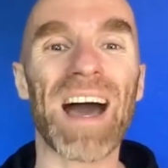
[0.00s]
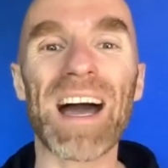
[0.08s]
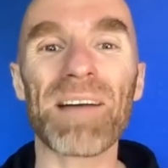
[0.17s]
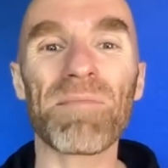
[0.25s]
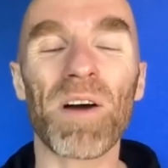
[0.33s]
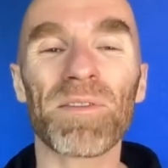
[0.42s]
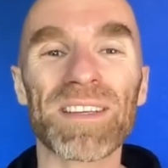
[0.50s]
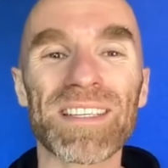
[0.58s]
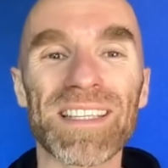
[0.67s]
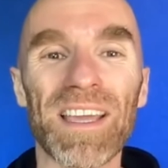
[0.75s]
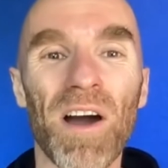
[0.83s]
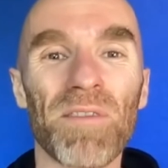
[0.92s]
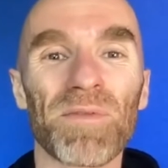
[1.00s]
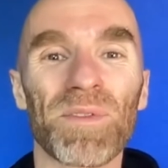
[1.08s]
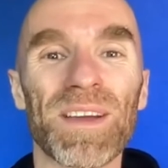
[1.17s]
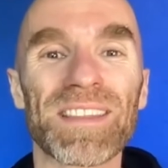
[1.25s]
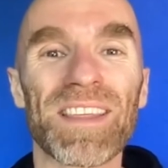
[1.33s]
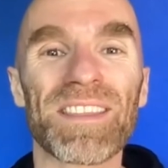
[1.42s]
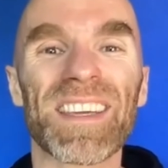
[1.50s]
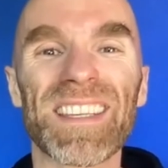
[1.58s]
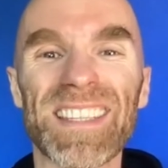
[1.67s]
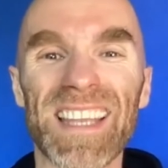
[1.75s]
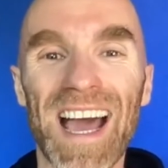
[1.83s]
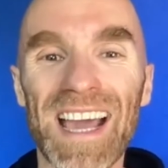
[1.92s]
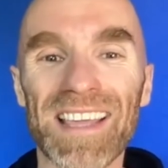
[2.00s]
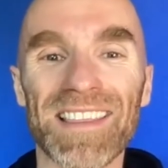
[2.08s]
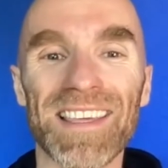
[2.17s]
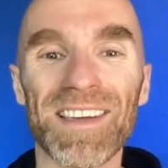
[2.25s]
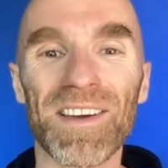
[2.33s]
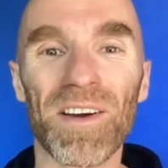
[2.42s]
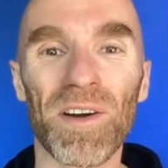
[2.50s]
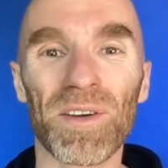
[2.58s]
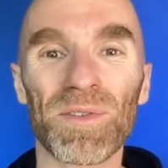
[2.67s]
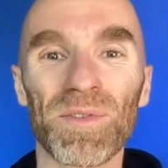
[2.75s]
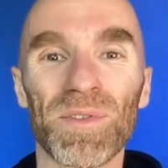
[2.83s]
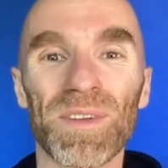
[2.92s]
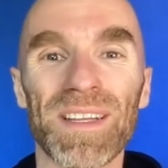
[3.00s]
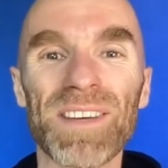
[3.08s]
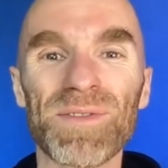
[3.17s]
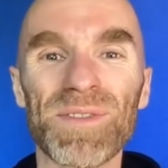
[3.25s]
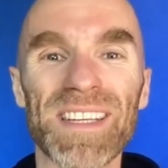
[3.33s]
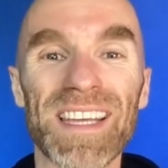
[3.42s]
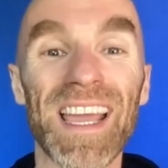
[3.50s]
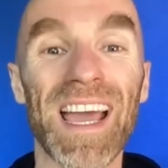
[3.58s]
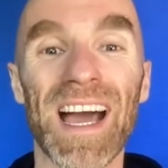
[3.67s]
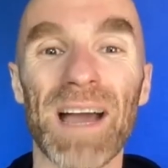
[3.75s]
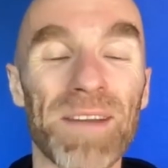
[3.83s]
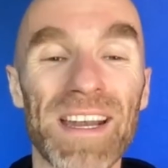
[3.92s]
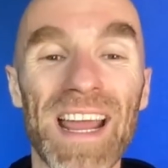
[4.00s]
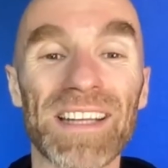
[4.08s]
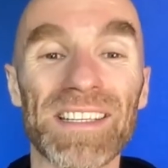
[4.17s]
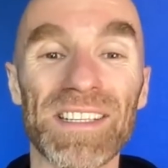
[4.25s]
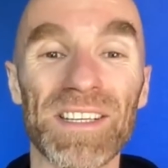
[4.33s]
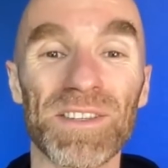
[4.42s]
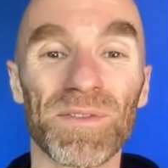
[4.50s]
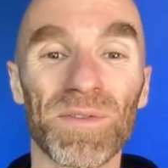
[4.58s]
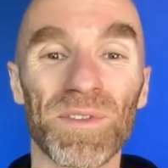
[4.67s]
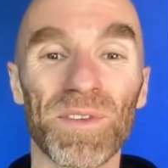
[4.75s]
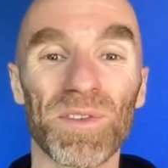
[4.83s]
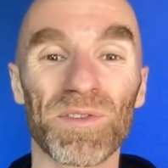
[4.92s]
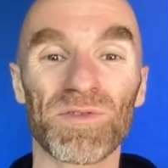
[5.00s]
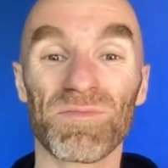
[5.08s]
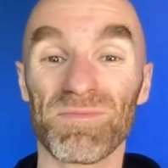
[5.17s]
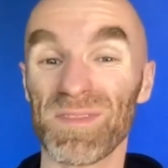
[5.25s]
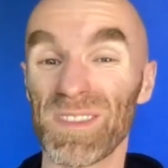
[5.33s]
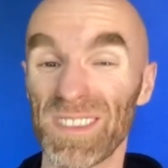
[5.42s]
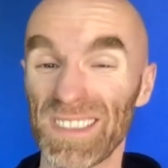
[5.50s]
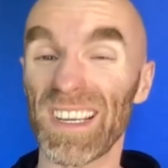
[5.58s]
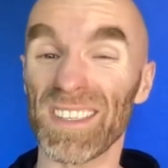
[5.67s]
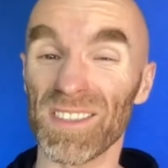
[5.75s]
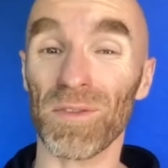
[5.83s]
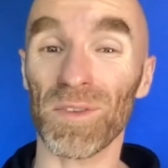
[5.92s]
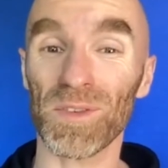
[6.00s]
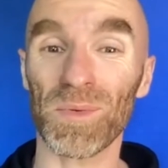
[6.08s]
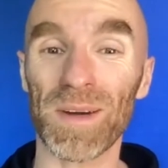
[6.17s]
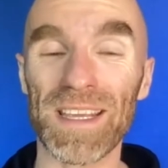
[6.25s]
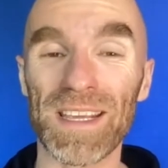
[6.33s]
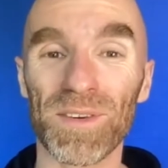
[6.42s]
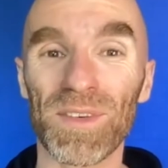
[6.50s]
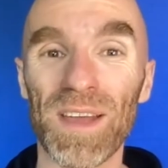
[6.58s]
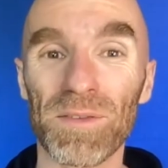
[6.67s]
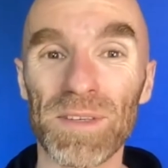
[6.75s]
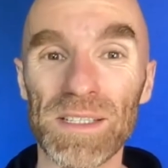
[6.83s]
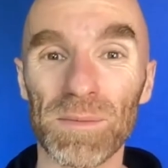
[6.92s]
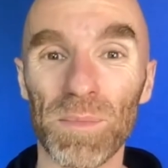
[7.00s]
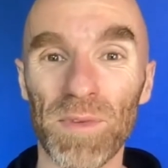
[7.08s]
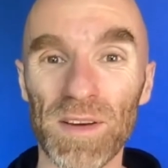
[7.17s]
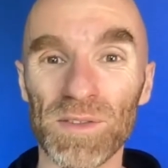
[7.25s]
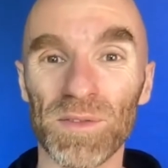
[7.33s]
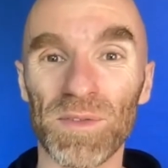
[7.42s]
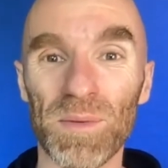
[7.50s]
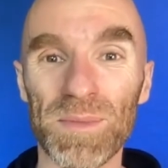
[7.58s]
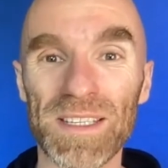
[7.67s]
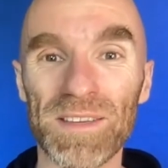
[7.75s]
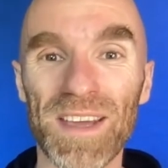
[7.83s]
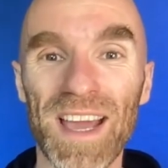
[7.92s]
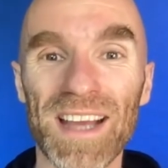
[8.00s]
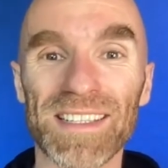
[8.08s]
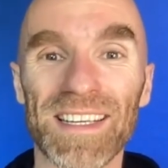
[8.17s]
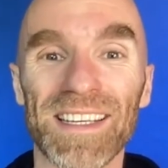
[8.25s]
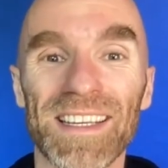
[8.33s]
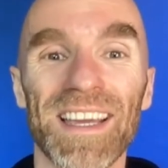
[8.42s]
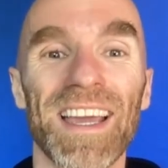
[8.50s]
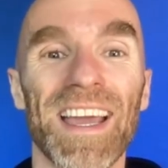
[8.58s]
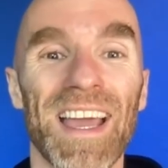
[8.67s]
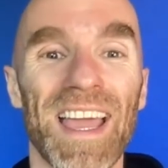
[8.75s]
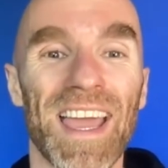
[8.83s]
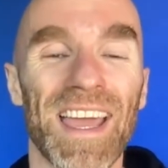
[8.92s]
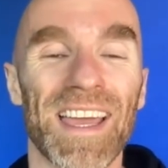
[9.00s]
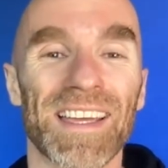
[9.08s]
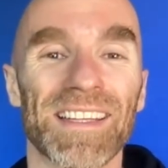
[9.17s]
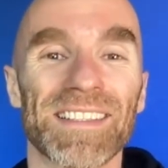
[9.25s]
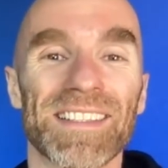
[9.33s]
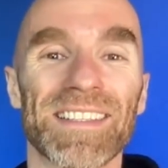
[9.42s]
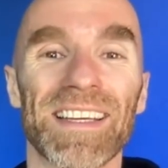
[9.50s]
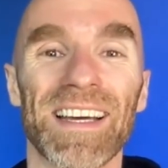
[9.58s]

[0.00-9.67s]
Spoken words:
I'm obviously offering the things that I think are useful and interesting. I've been an acting teacher for just over 20 years now, teaching professional film and TV acting, and